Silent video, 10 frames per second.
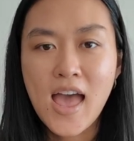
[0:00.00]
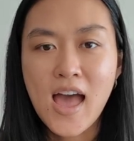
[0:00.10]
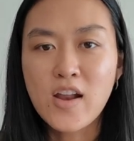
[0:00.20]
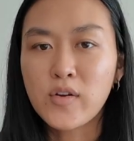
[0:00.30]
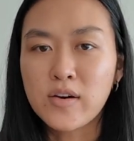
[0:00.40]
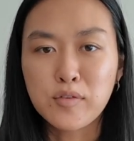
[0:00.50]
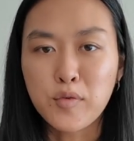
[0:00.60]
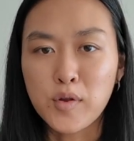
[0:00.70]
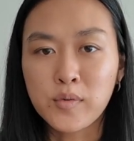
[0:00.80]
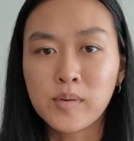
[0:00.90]
I don't have a
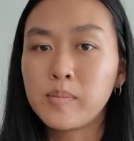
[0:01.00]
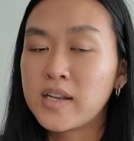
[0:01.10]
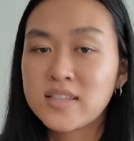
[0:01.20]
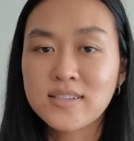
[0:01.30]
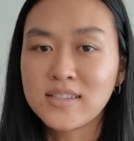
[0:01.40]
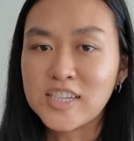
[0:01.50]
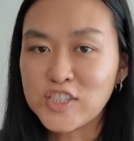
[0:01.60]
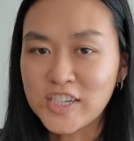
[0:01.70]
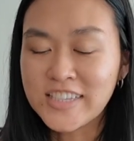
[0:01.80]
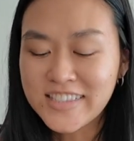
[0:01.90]
fourth one, but it's
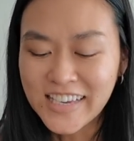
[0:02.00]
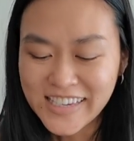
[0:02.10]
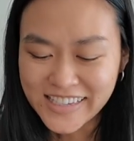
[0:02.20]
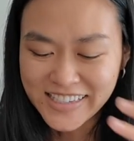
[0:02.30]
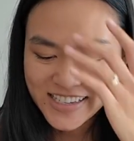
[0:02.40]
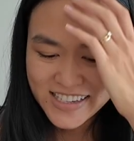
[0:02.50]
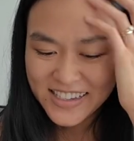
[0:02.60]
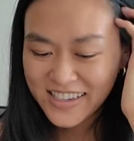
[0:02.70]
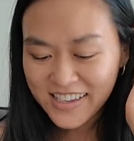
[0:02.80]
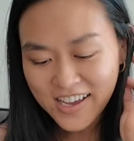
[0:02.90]
delicious.
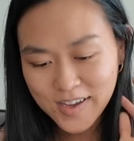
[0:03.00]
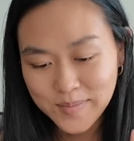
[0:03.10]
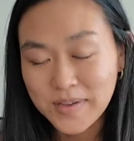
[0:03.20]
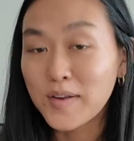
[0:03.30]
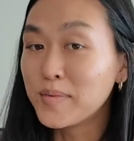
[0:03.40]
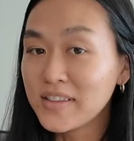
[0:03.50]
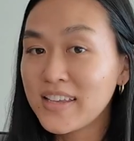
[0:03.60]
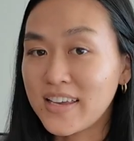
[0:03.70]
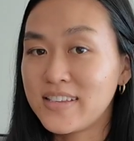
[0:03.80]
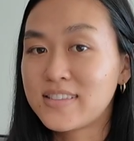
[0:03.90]
It
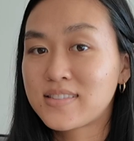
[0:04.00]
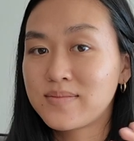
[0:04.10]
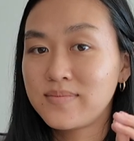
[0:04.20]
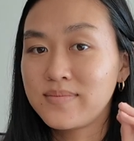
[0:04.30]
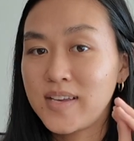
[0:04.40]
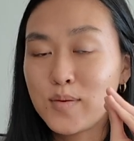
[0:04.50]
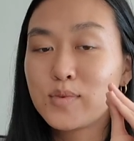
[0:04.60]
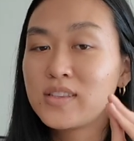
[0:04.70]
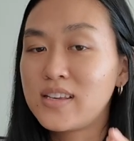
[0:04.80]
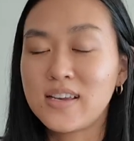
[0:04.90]
really
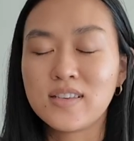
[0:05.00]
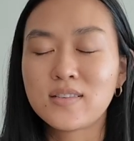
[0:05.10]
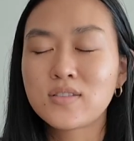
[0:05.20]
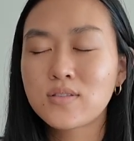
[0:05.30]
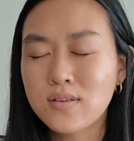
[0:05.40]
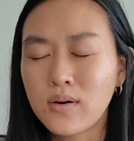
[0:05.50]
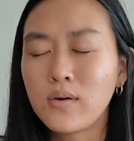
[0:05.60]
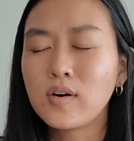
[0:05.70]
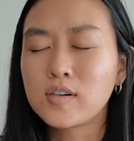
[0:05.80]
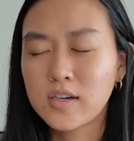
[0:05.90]
is
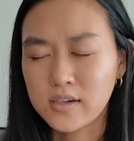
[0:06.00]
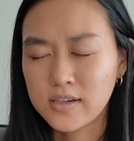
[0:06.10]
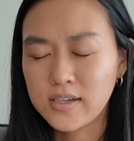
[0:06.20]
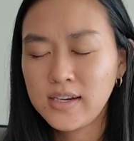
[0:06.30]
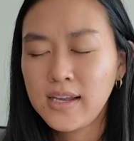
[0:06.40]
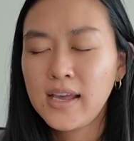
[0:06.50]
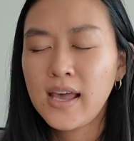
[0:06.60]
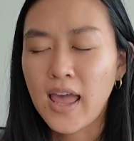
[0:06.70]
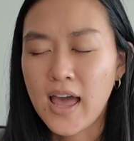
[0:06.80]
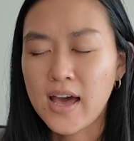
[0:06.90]
so good,
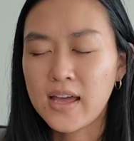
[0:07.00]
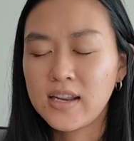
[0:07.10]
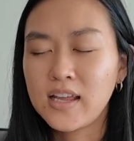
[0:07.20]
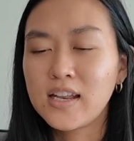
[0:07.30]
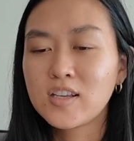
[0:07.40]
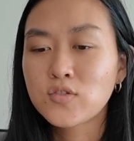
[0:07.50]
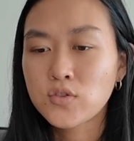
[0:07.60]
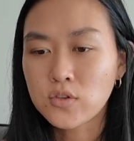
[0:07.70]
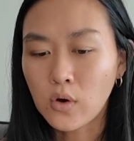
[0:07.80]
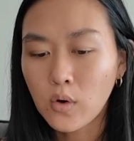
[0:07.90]
and it is
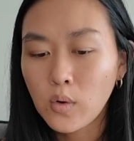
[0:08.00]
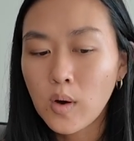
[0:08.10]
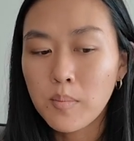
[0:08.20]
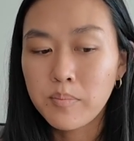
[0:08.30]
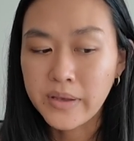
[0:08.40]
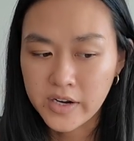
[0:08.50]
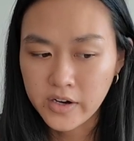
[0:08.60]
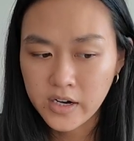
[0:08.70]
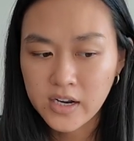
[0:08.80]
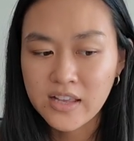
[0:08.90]
so
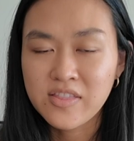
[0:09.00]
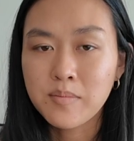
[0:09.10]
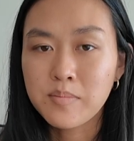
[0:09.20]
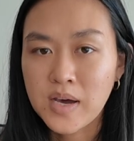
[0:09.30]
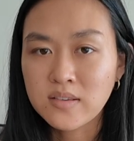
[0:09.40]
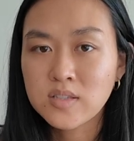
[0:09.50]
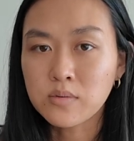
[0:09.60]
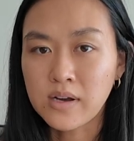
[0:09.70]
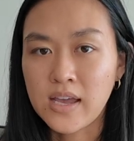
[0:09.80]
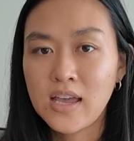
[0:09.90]
bitter in the best
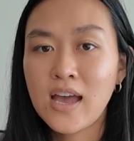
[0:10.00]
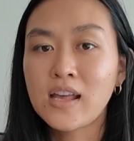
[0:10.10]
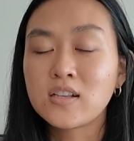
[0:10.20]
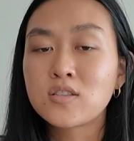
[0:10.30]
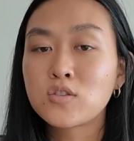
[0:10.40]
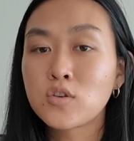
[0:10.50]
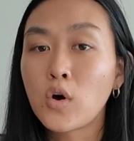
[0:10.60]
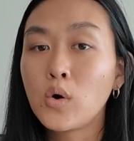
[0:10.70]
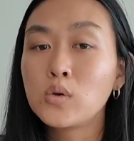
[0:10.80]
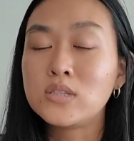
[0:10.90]
way, and it's
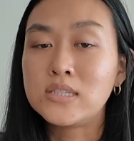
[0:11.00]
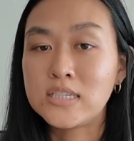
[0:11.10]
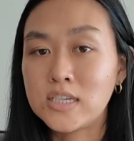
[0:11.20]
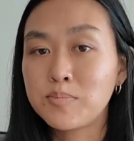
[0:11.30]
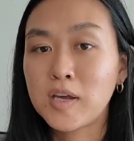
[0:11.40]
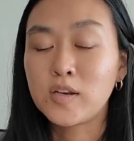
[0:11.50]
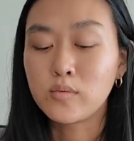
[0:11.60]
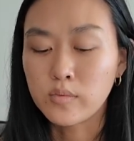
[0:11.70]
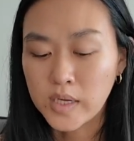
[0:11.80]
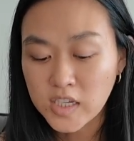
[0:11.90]
so deep
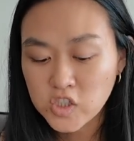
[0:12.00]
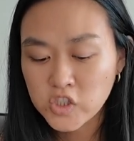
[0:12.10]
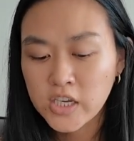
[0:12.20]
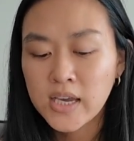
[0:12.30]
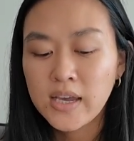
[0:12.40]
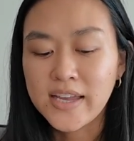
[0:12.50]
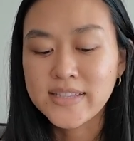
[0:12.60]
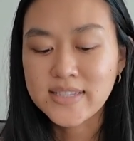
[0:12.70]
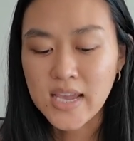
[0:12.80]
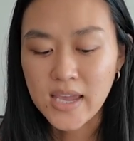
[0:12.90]
and rich
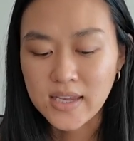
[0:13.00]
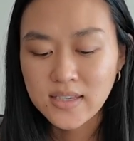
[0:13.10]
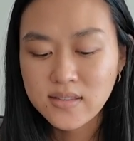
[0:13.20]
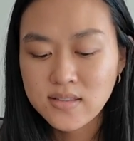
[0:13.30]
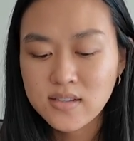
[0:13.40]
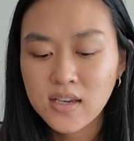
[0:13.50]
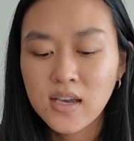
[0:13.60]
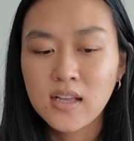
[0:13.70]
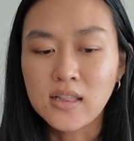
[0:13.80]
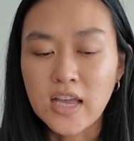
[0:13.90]
in taste.
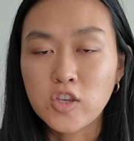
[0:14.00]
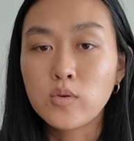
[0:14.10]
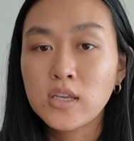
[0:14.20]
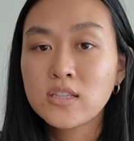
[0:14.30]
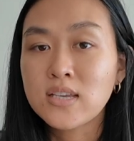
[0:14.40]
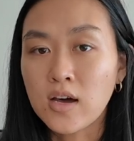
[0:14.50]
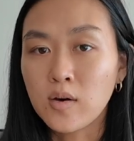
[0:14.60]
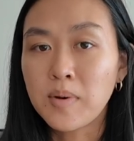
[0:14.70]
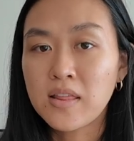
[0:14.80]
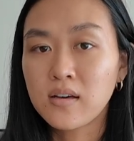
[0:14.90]
Like you can
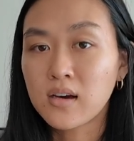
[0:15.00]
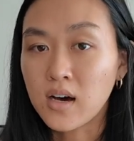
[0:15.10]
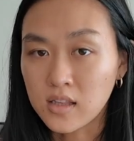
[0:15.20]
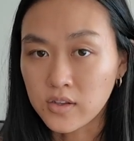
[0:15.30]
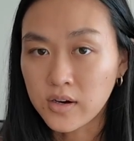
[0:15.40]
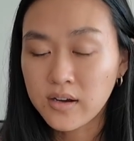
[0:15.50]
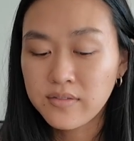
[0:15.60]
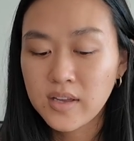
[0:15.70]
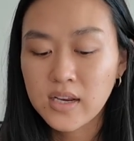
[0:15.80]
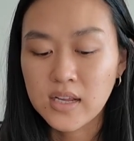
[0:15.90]
tell by the color
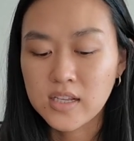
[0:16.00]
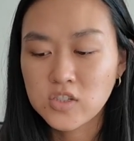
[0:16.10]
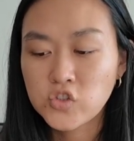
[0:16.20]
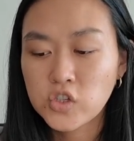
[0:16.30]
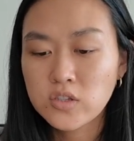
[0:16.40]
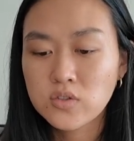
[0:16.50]
of it, it is